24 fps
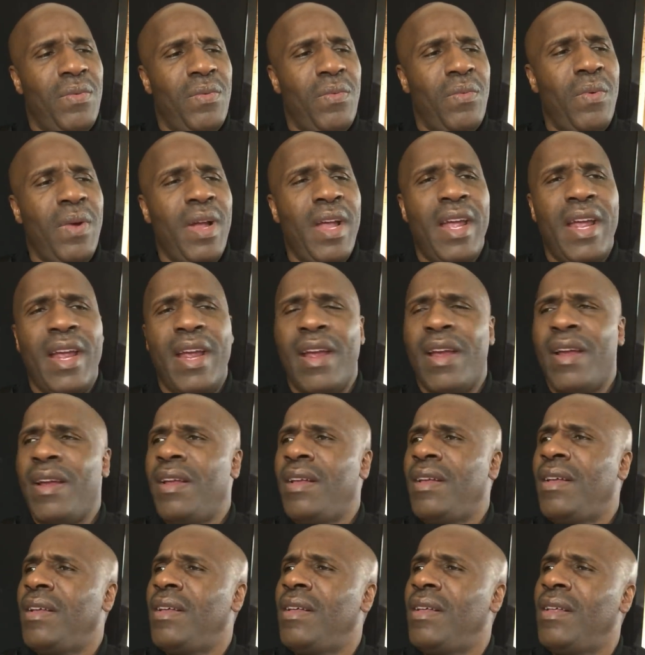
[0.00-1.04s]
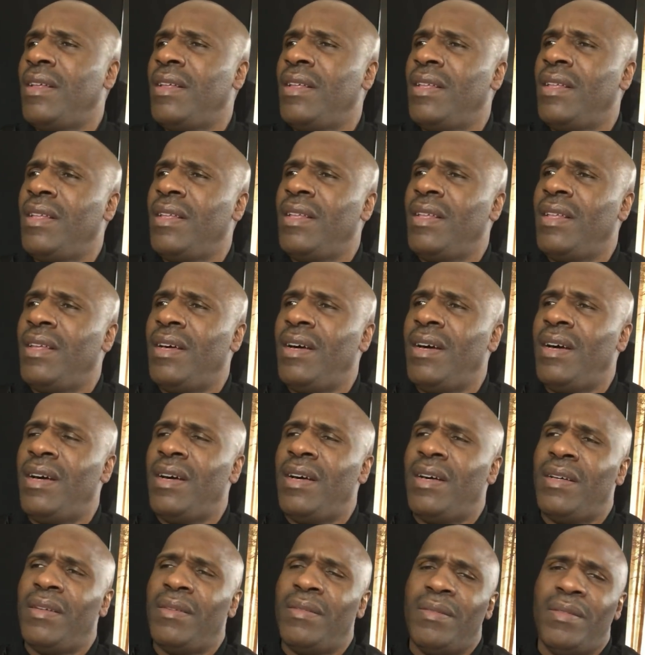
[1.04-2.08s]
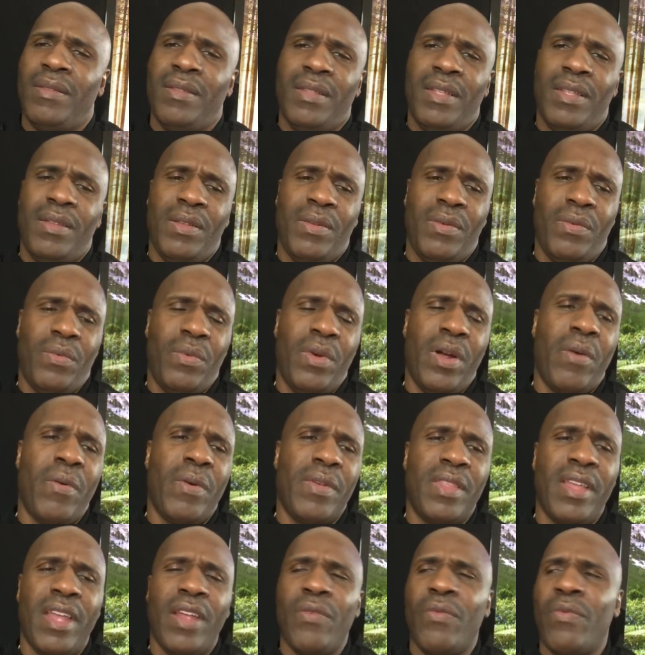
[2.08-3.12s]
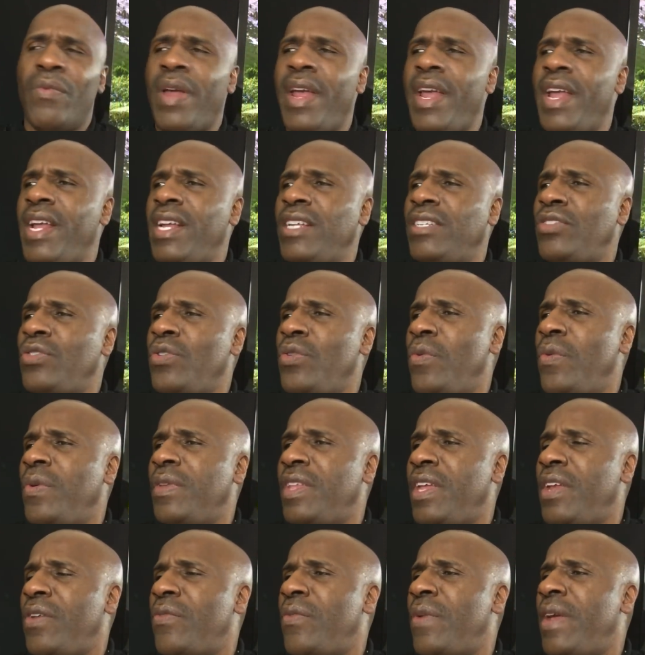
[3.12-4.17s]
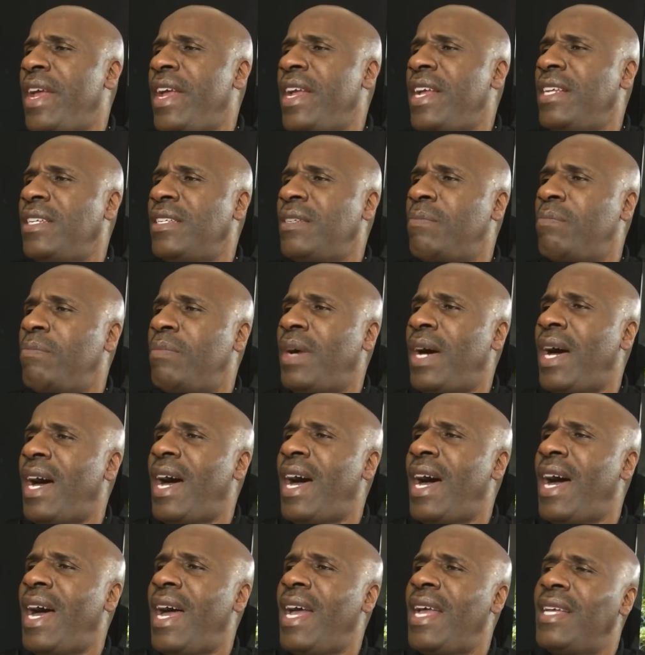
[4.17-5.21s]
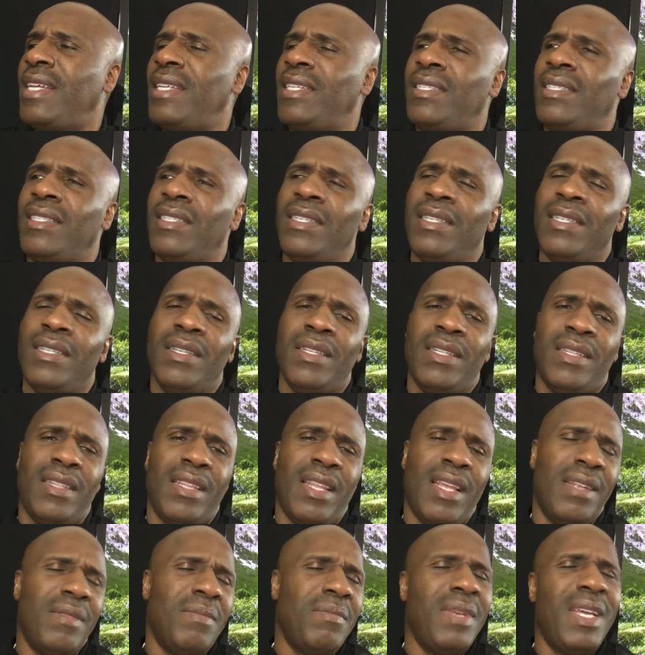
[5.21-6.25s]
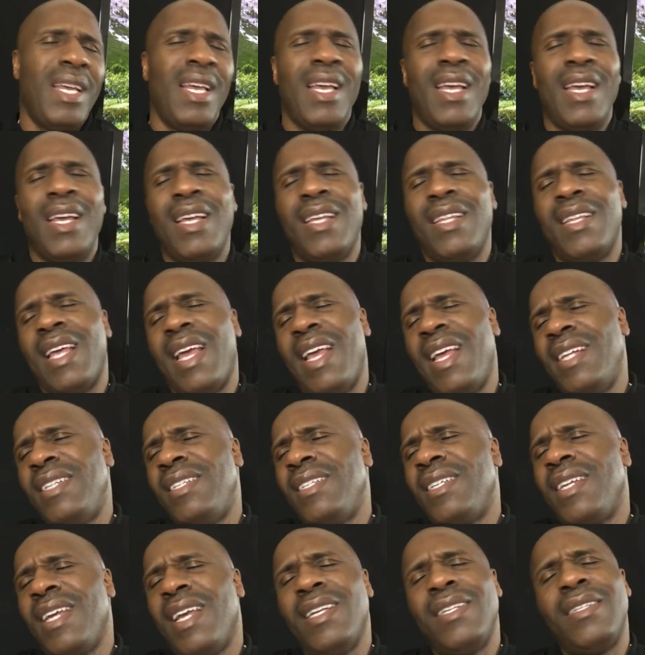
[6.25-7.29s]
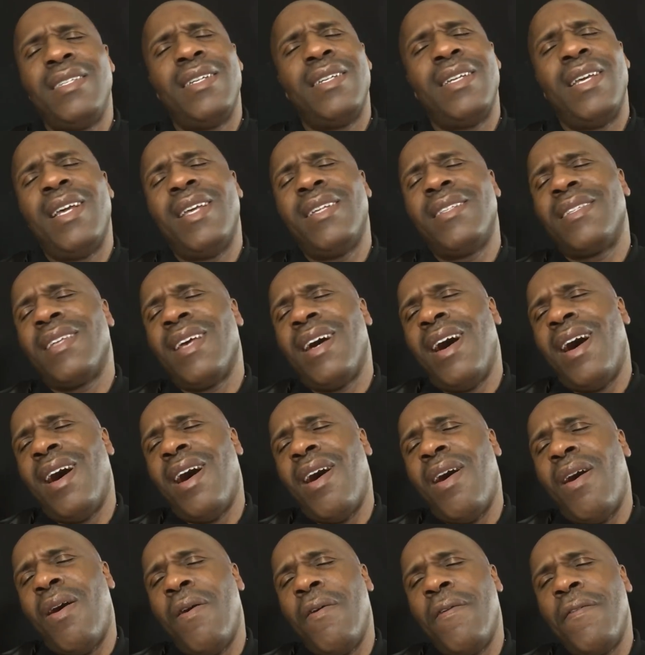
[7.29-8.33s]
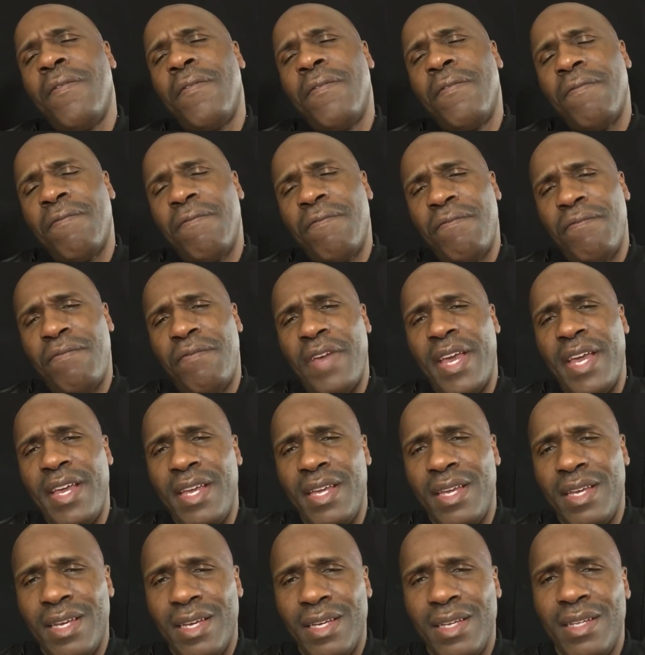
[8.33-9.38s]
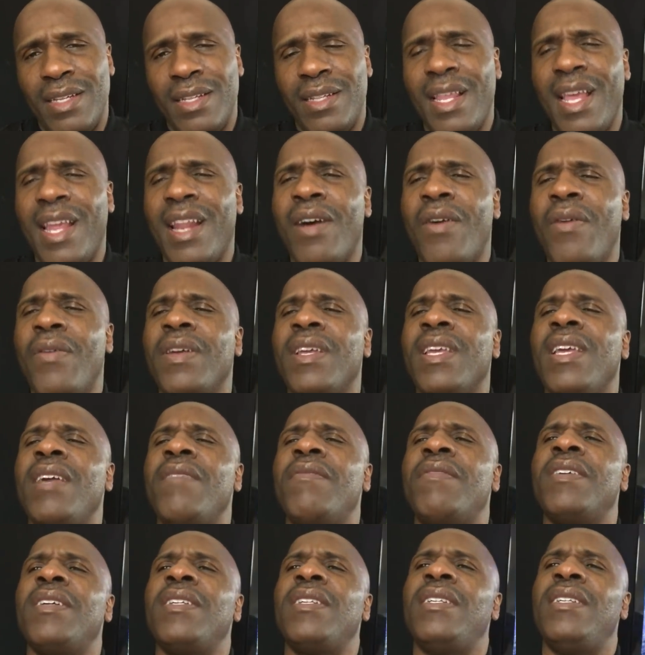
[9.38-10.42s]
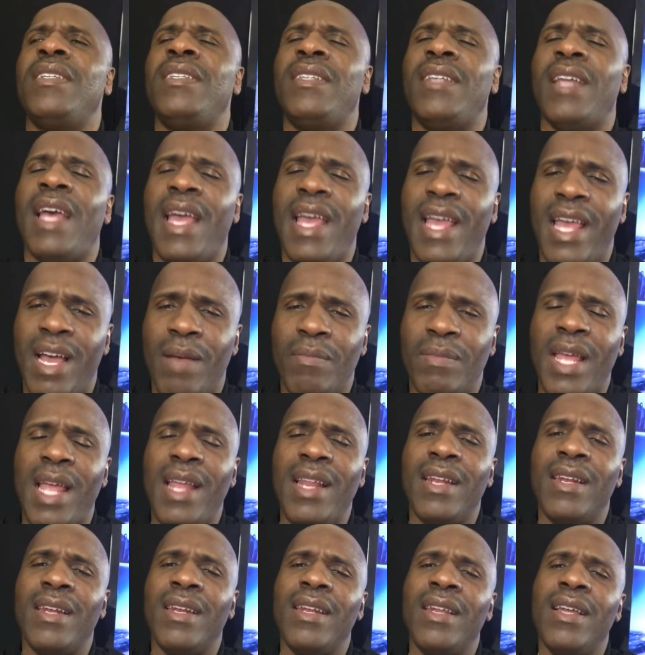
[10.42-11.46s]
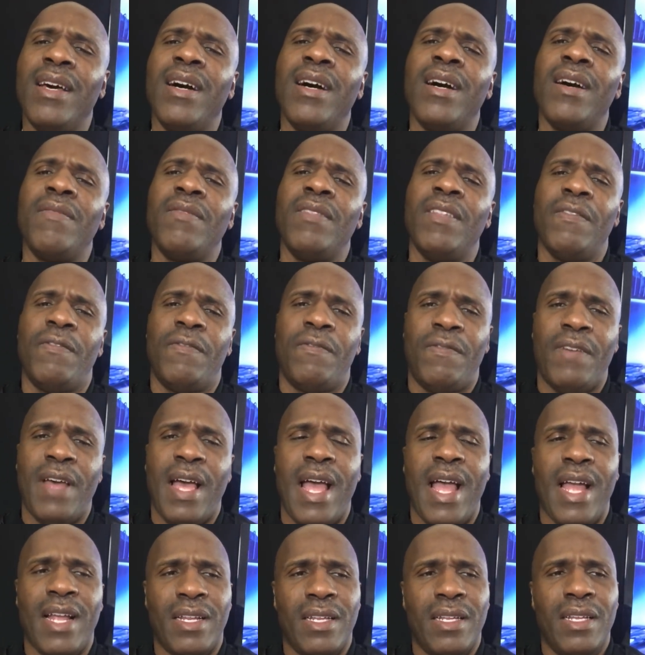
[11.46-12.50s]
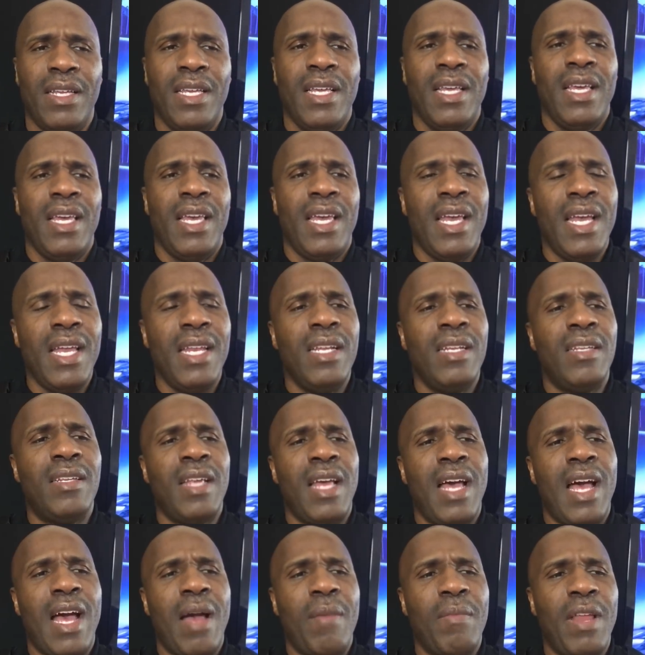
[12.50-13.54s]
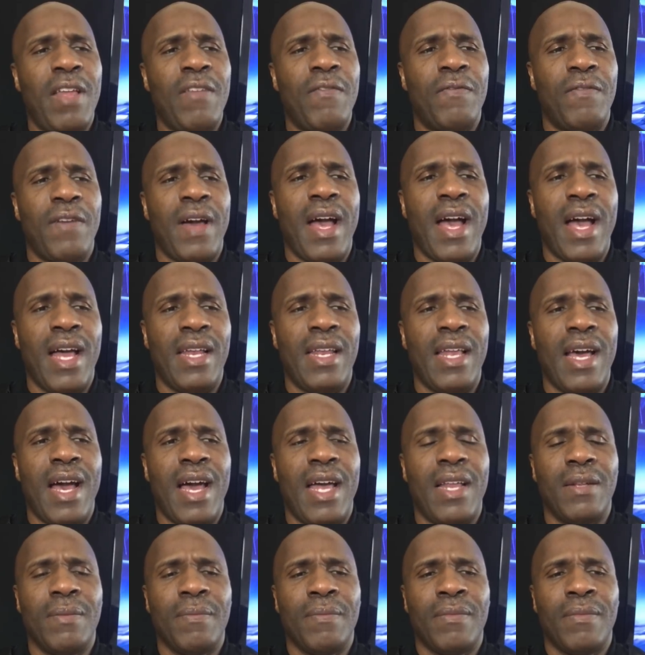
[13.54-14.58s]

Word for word: where uh, where were they raised, who were they raised by, and it, man, education, that's all fake. They don't give a damn. They love the fact anytime they find out